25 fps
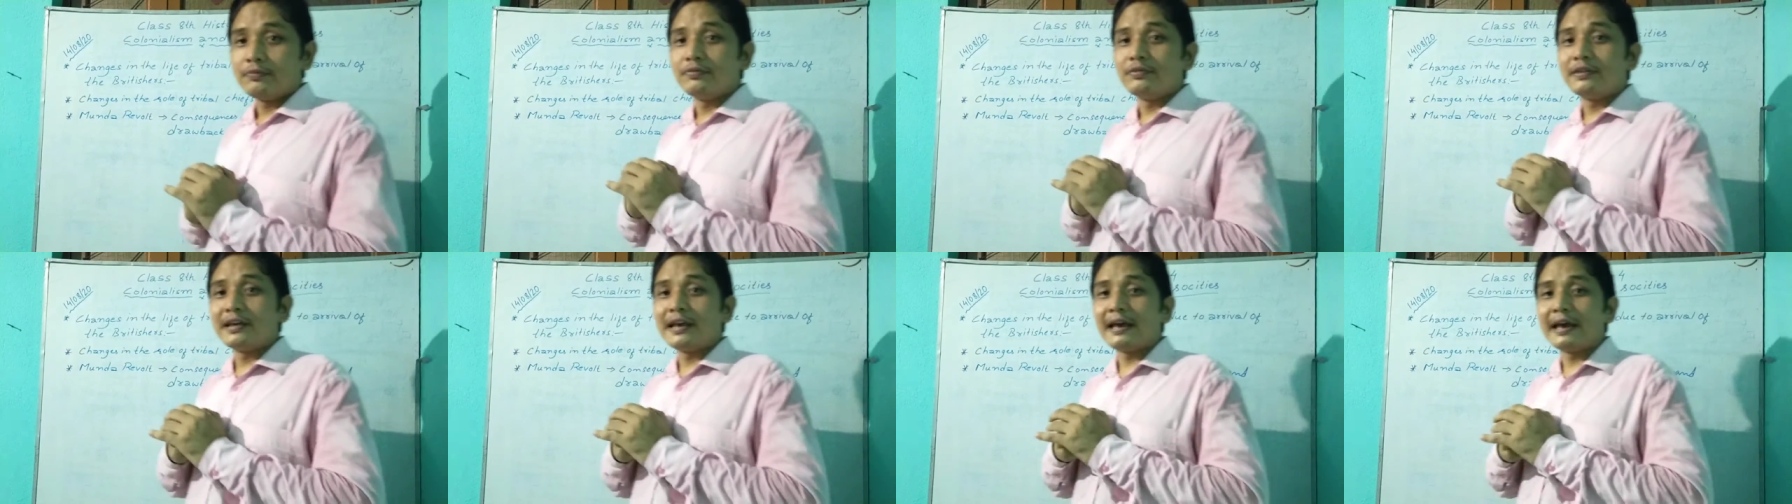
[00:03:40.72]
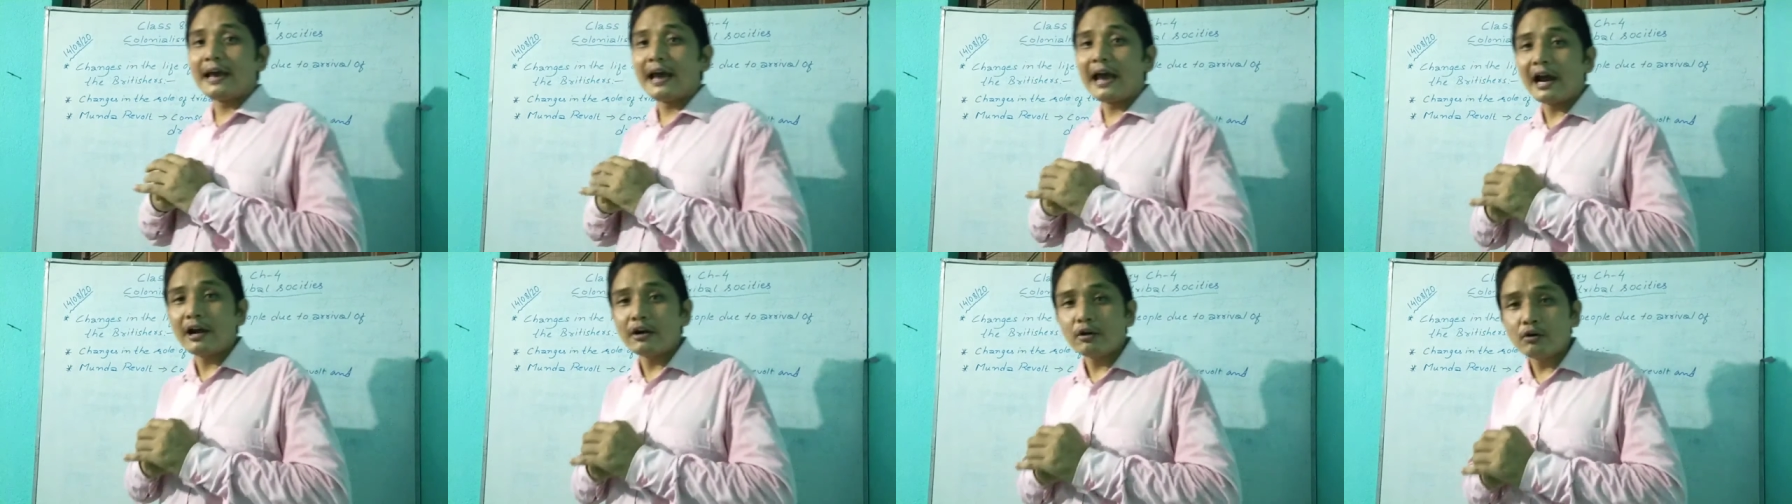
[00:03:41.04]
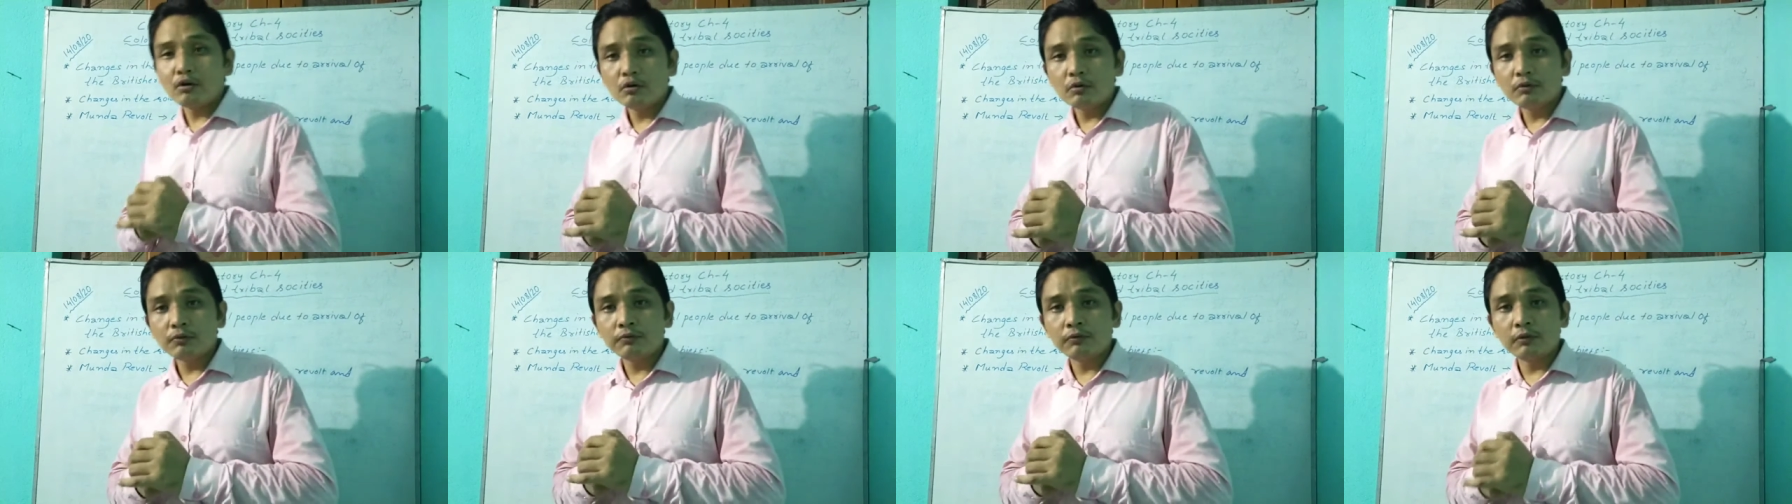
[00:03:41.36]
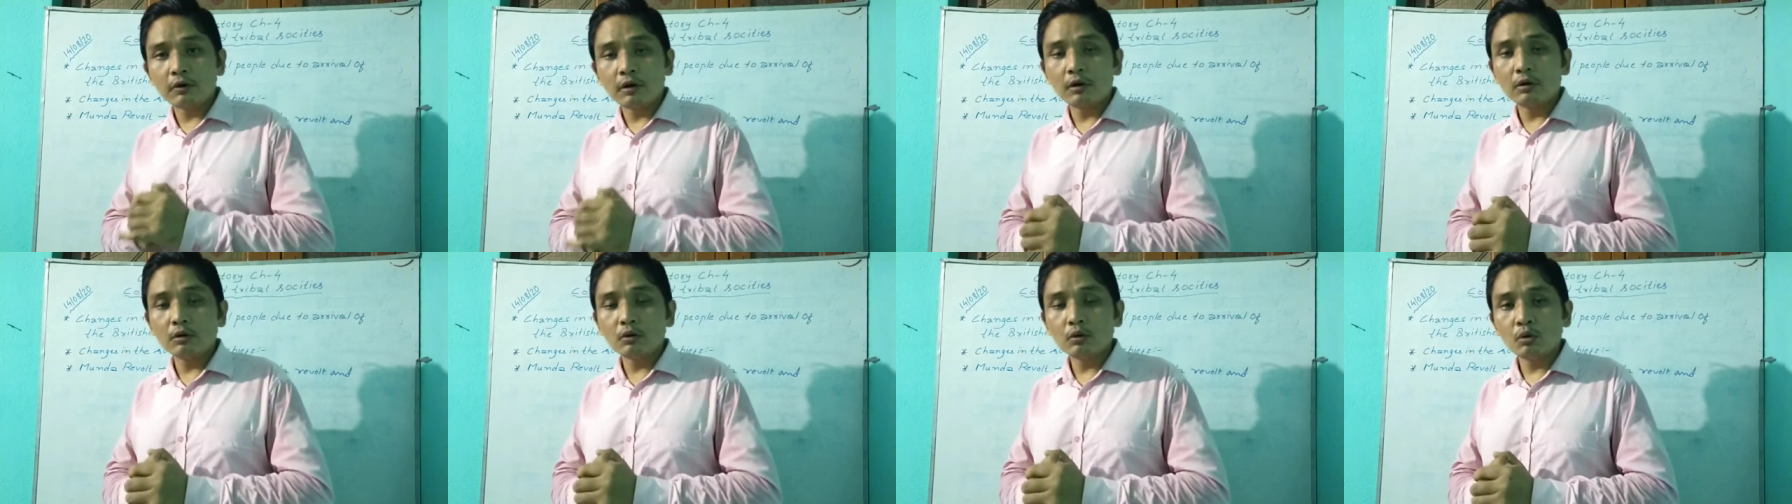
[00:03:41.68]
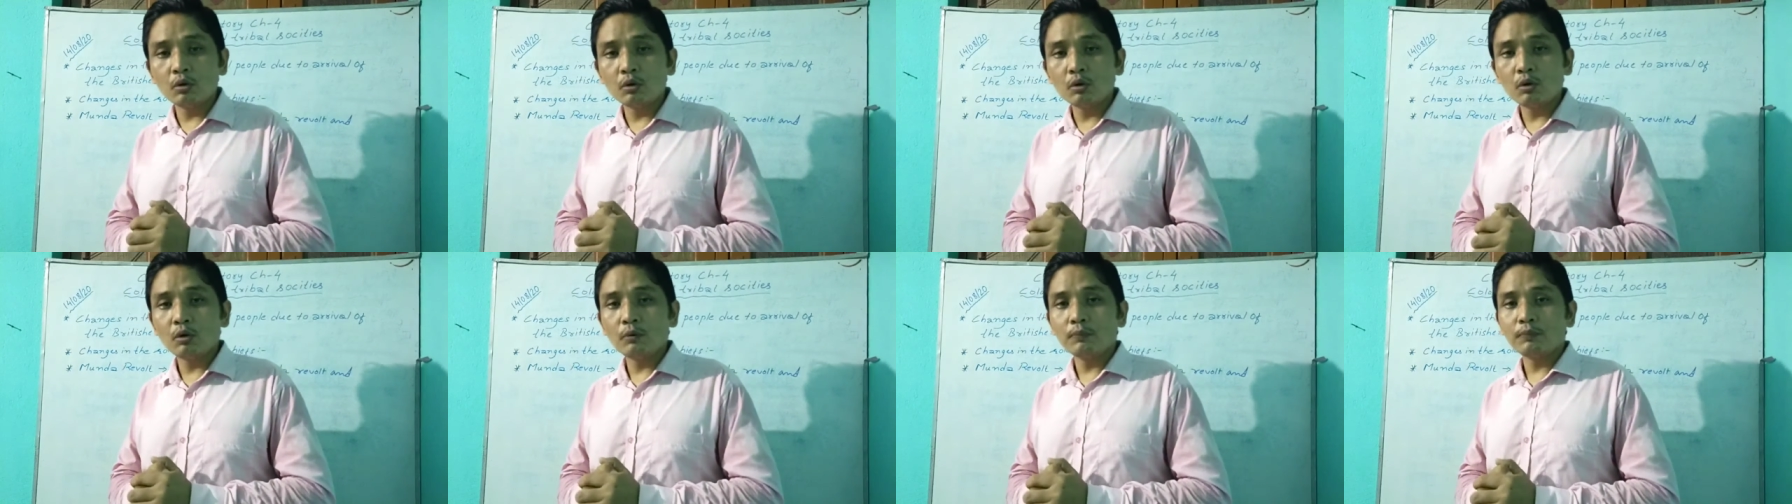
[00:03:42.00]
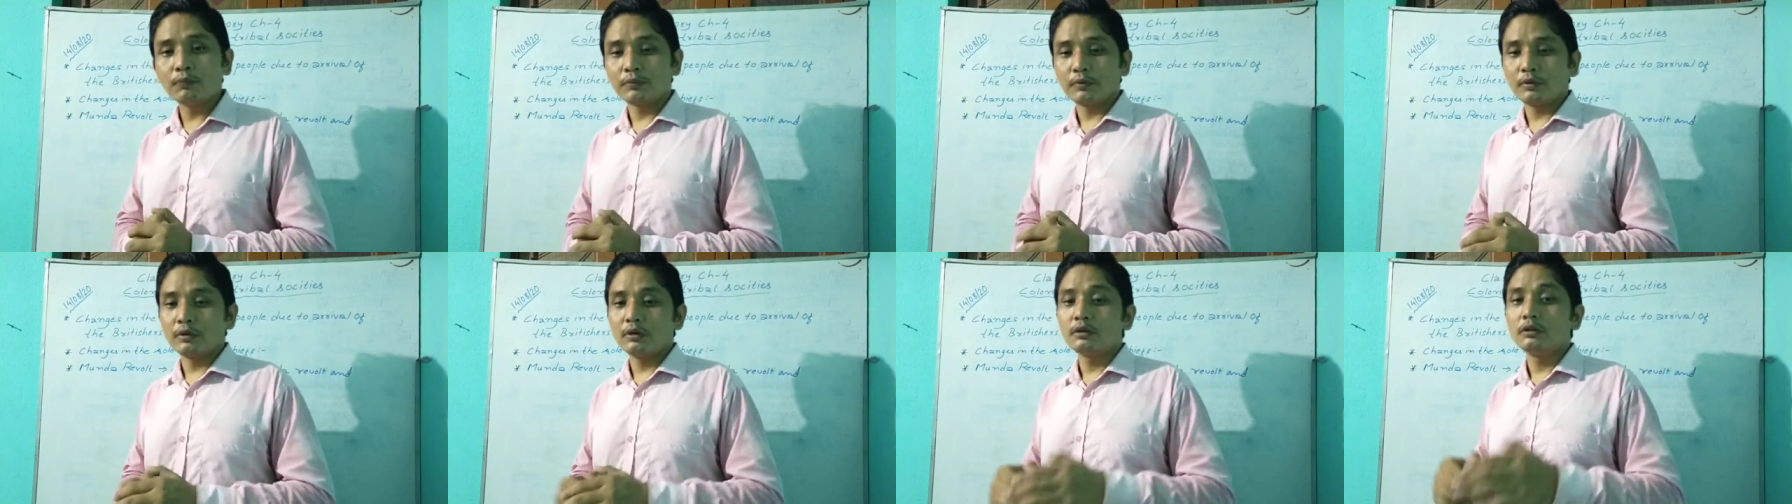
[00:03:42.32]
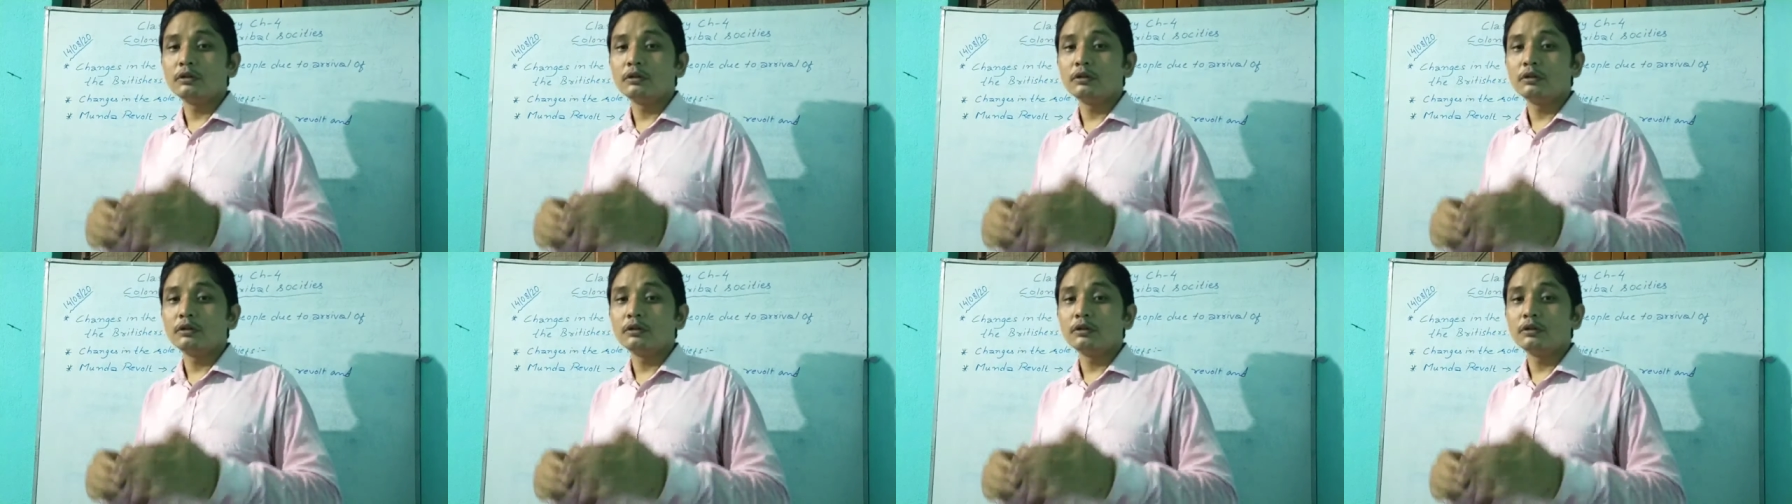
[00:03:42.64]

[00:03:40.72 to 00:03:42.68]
they had to follow